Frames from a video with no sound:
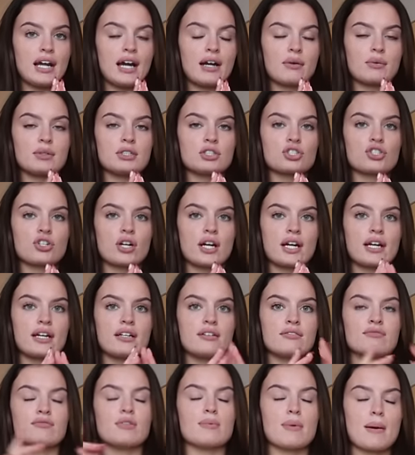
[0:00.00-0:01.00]
I will try
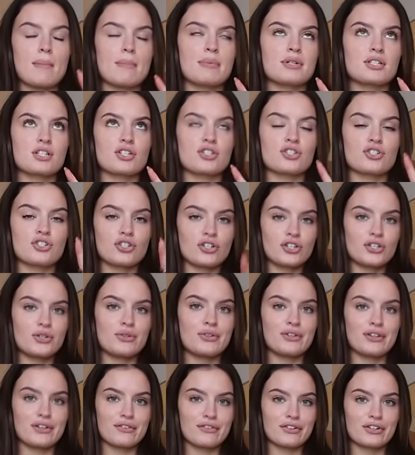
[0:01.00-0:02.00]
and remember to show
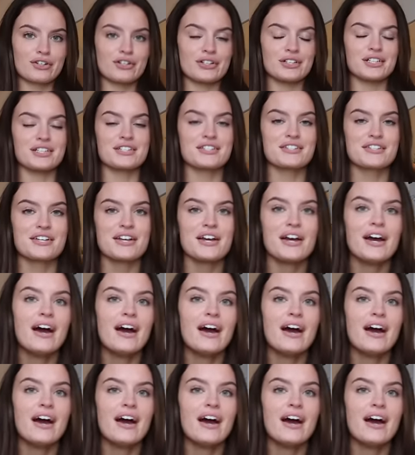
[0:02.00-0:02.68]
you the other colours